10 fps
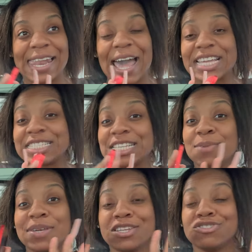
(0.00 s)
Like Z
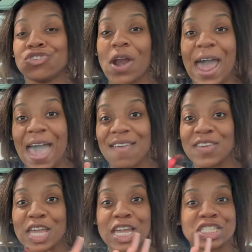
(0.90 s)
be
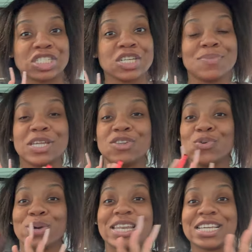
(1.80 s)
driving, she be
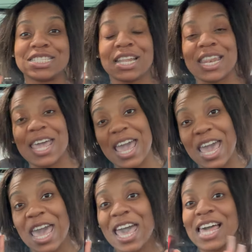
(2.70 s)
doing this and that.